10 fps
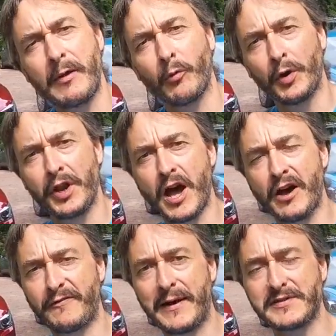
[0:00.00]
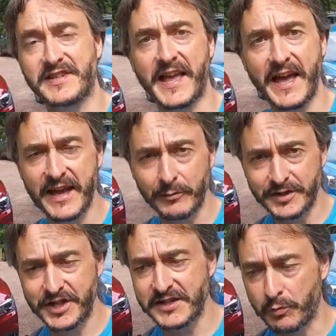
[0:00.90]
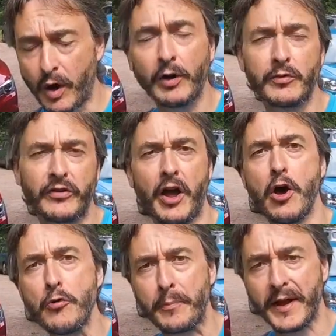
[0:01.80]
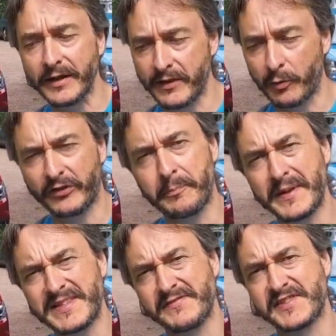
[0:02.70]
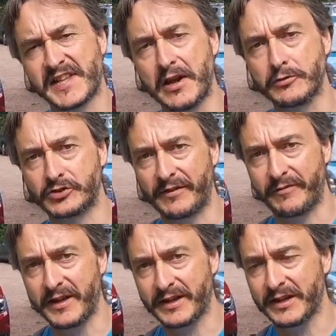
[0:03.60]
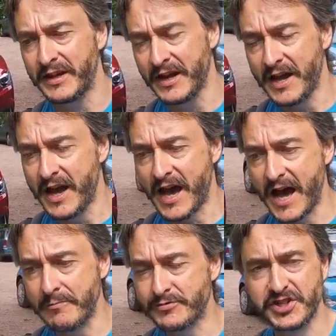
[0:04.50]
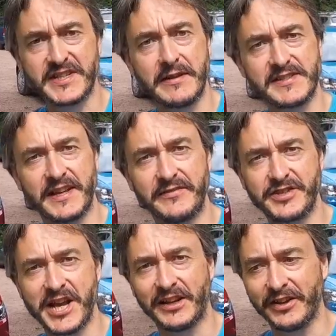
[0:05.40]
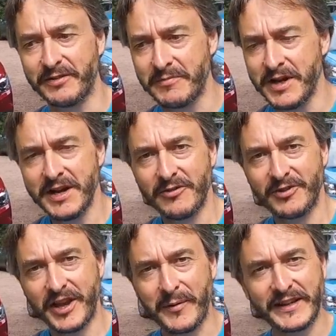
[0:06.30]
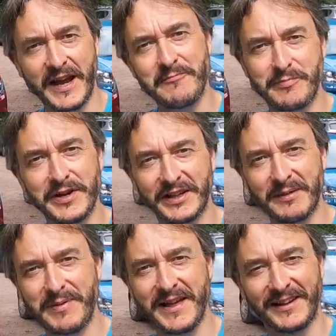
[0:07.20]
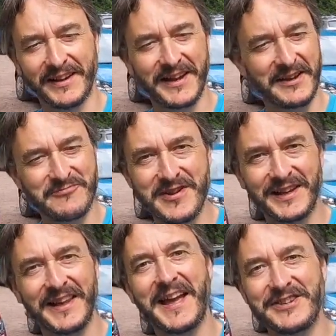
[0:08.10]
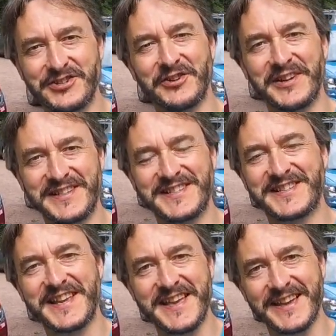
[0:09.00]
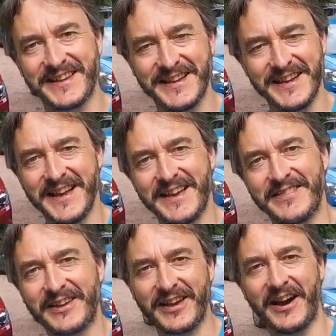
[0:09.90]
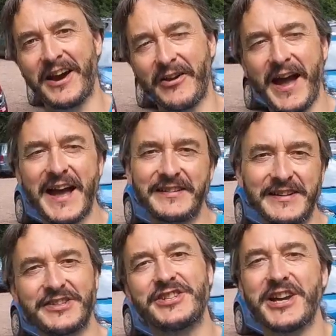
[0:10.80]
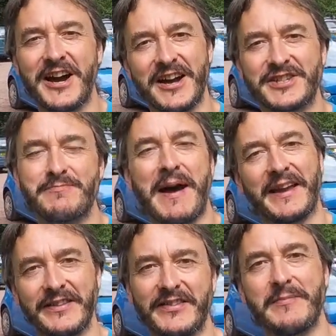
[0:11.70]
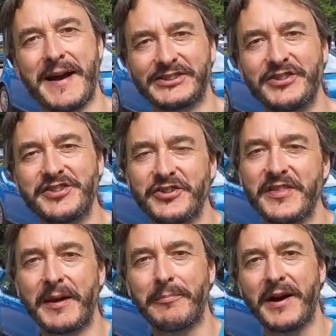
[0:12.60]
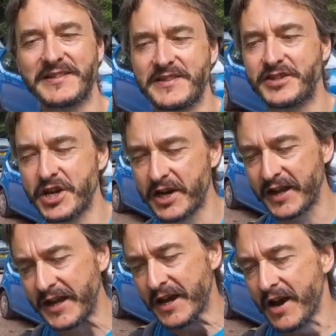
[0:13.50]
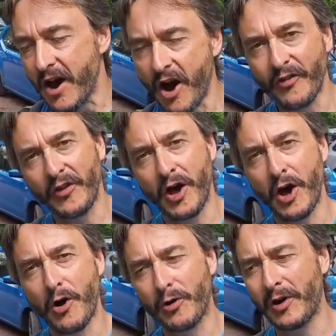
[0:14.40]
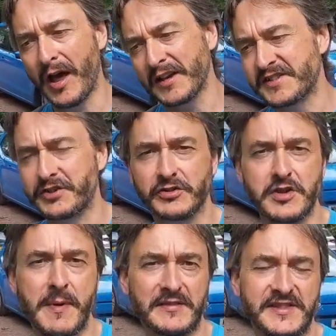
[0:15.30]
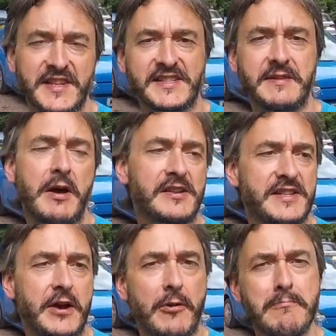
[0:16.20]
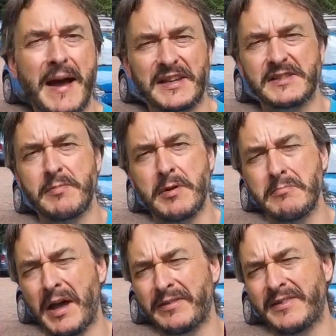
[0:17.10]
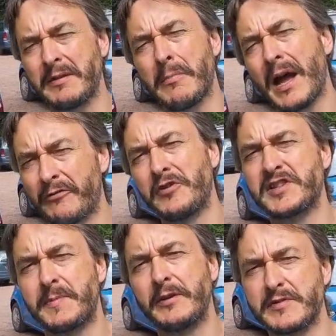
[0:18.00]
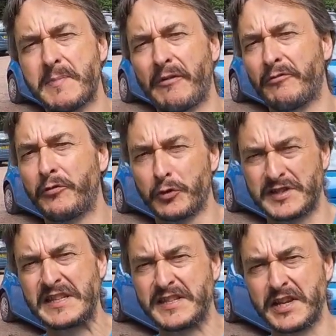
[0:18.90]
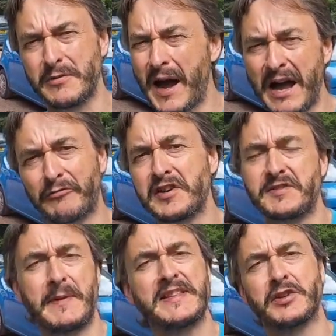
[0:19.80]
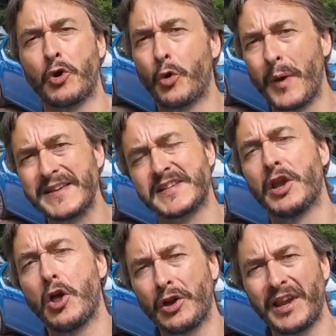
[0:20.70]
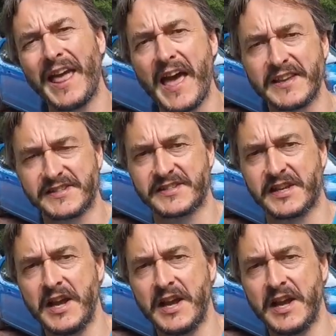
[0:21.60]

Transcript: 1.5 hours to get here, which is what I was hoping. There was a bit of slow traffic just outside of Cheltenham going down Birdlip Hill, and I really enjoyed seeing the car adding charge back into the battery during that part of the journey. On the whole, I stuck to about 60 miles an hour maximum. I think my average speed was about 42. Average speeds are always a lot less